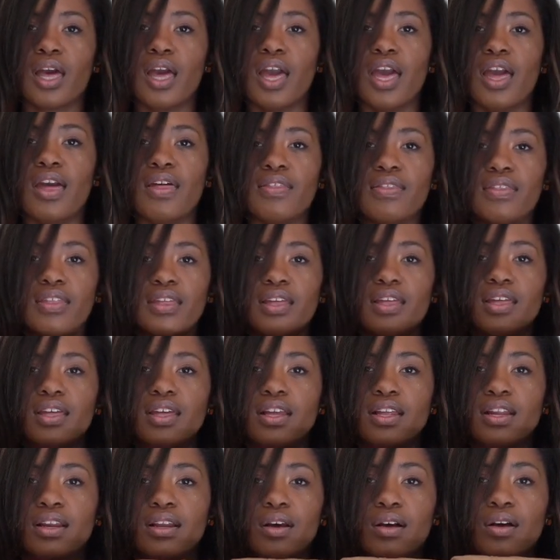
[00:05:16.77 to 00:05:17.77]
And
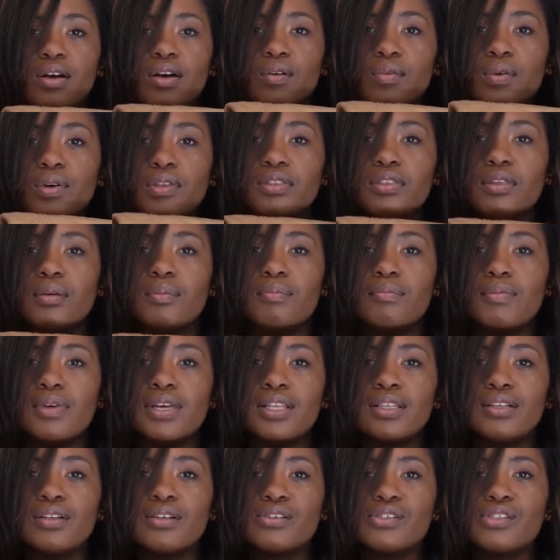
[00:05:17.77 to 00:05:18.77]
then with the
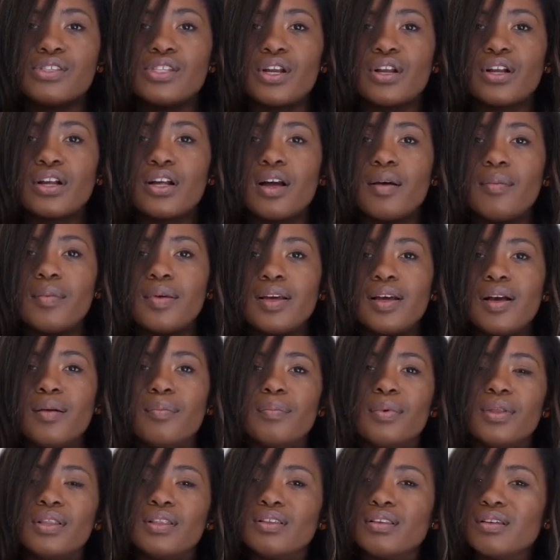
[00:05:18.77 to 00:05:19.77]
Millers, they're coming
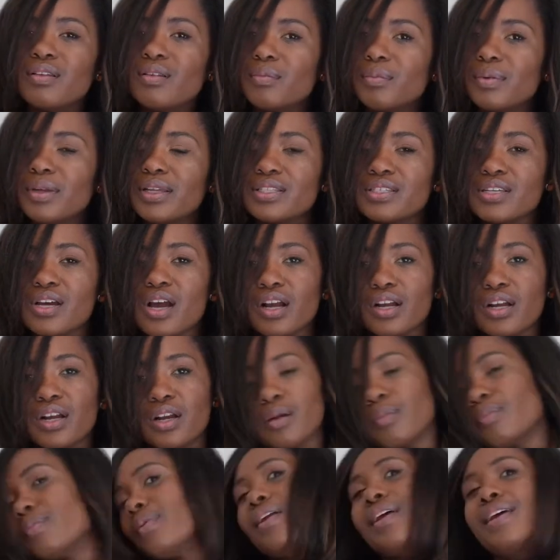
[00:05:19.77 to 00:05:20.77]
up a little bit
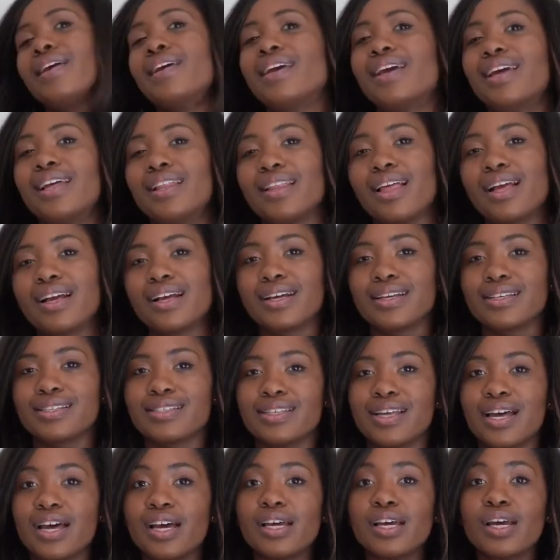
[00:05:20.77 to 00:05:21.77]
darker, but again, like I
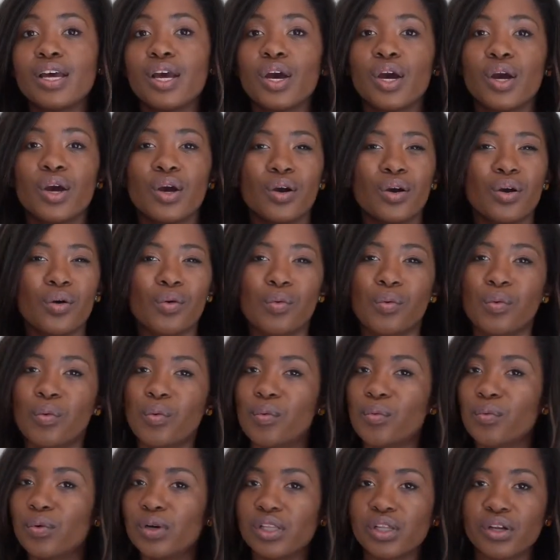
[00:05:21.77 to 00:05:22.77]
said,
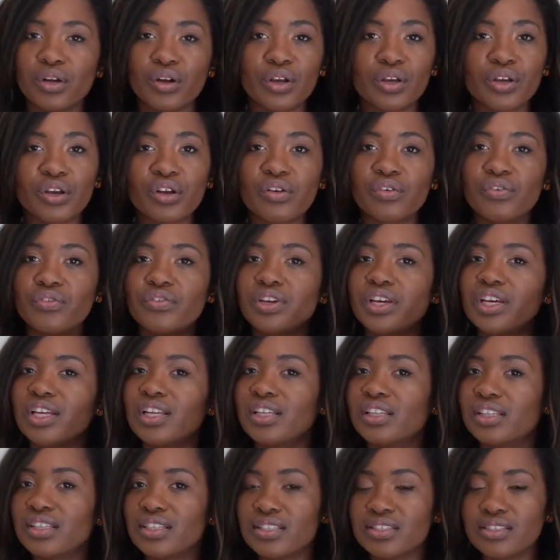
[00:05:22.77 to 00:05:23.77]
when they're on your
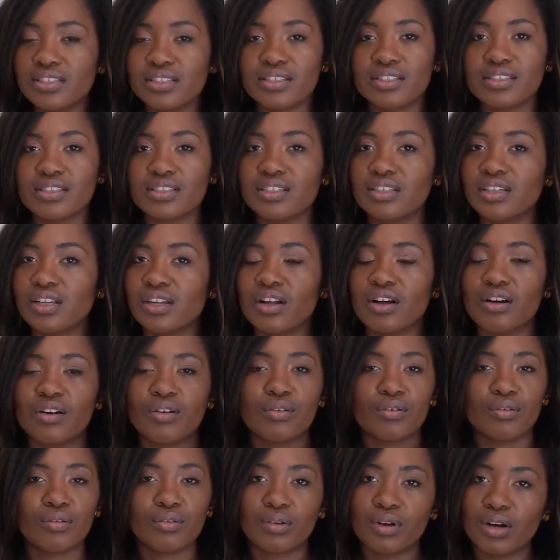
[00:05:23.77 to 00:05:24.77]
feet and this is, you know,
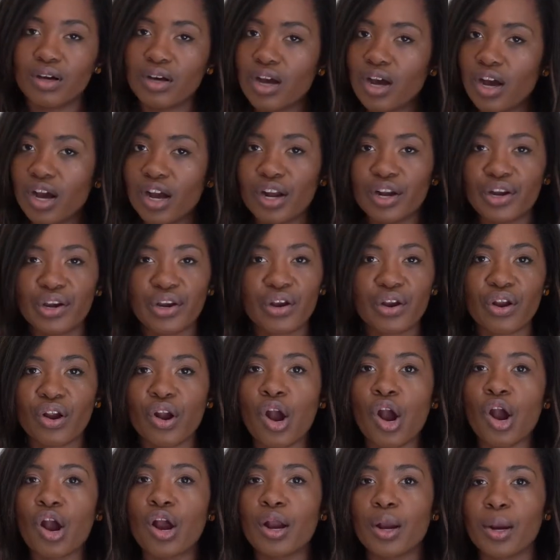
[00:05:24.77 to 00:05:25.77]
under your
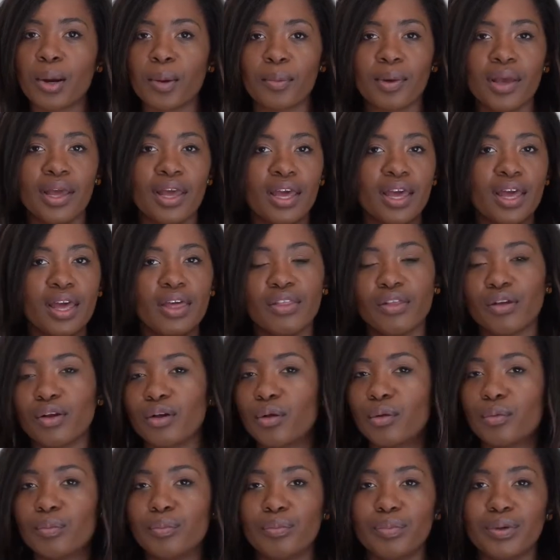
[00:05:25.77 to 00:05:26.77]
arm,
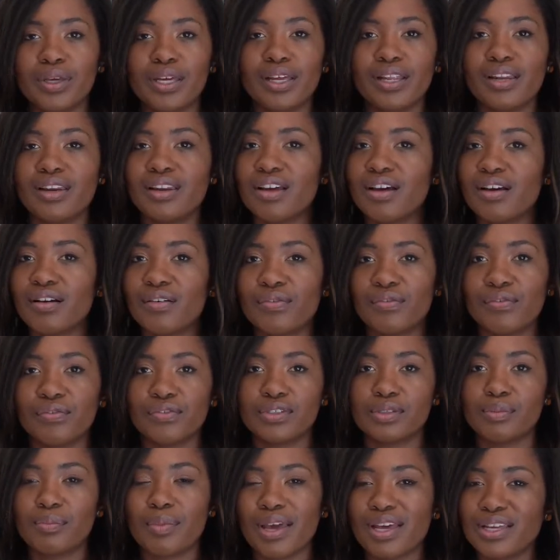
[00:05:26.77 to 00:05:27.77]
there'll be enough
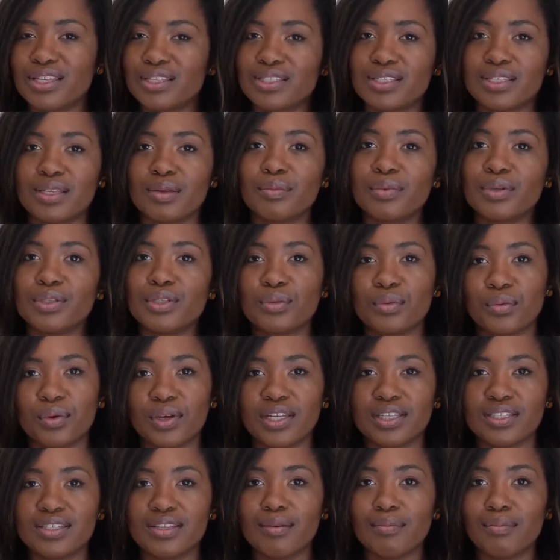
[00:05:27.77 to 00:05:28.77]
space in
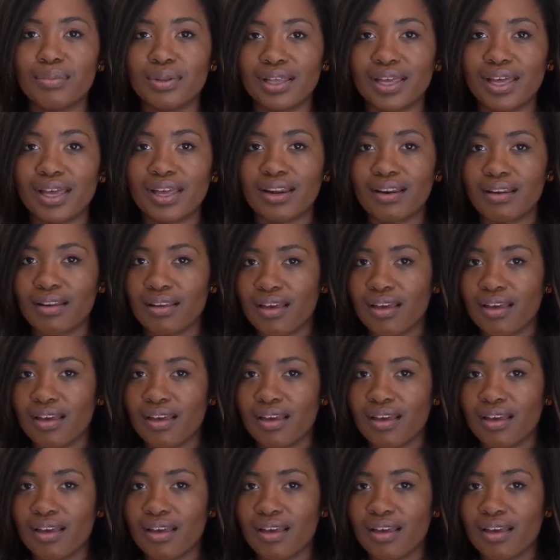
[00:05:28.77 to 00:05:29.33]
between to blend.